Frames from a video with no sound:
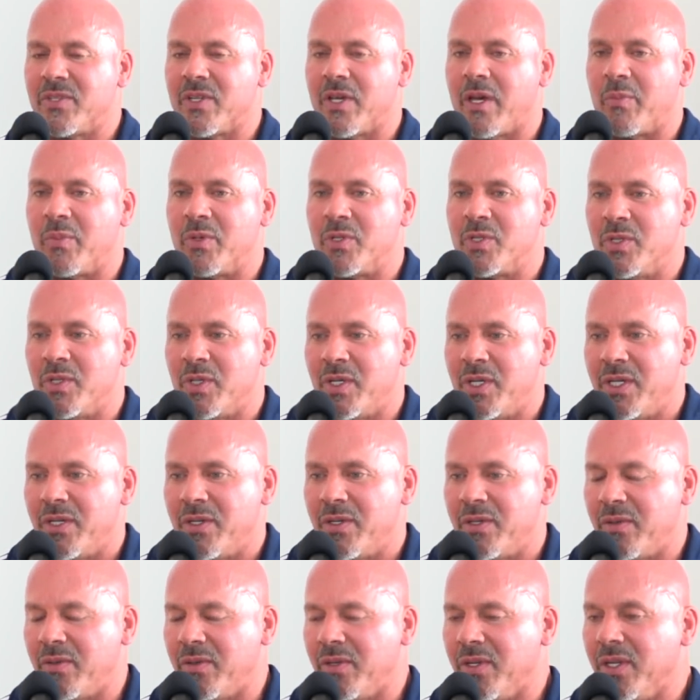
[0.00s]
opportunity
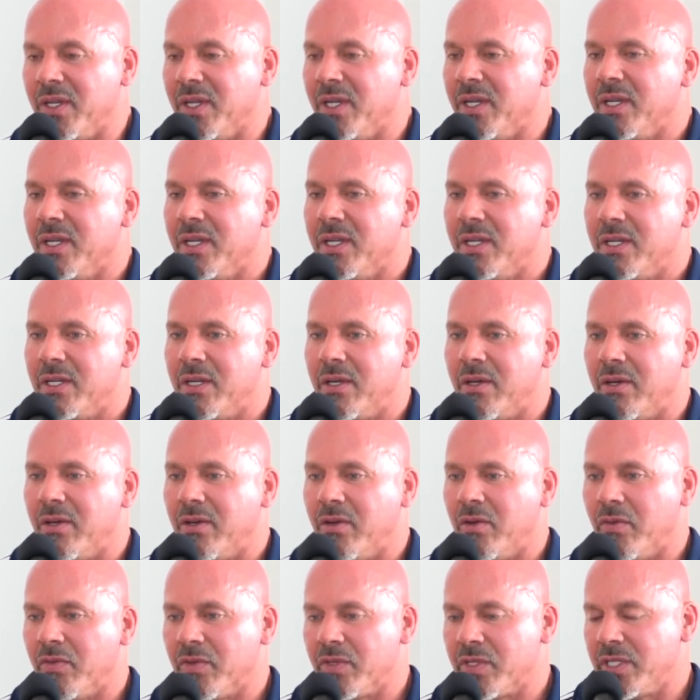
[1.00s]
to
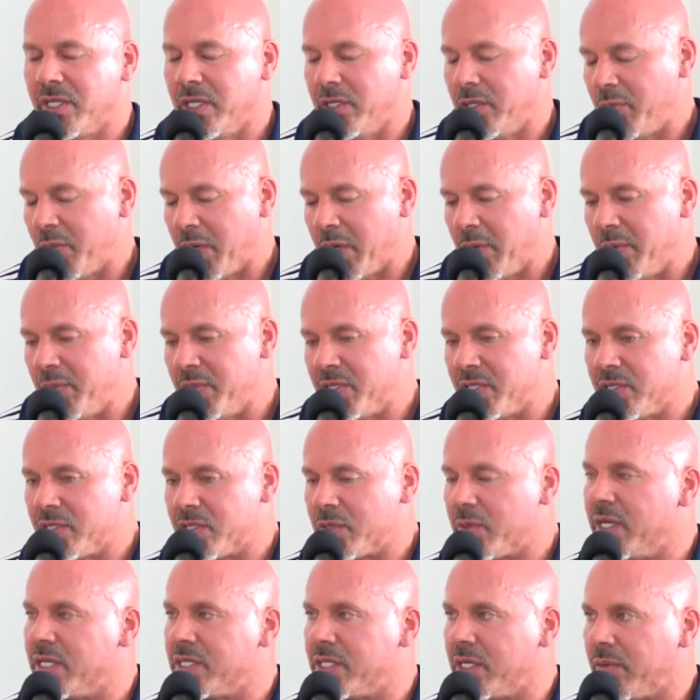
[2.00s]
over in the apartment
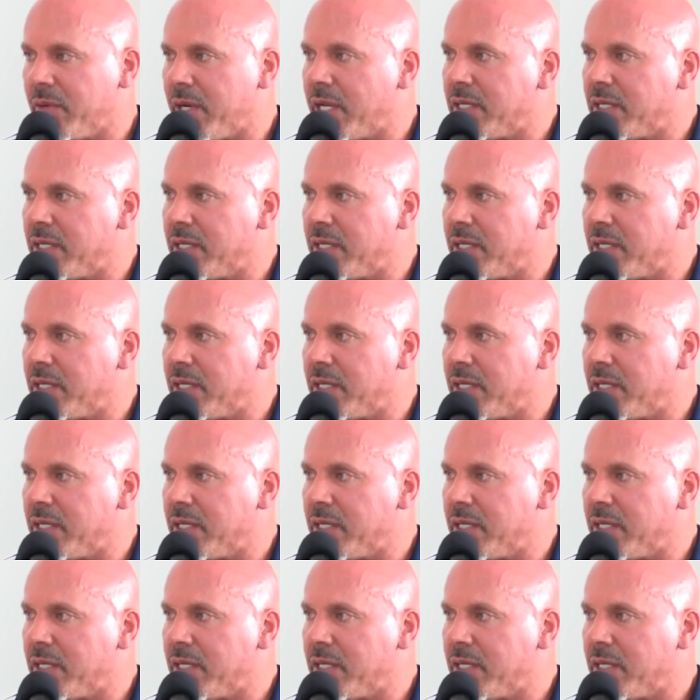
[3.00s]
business, raising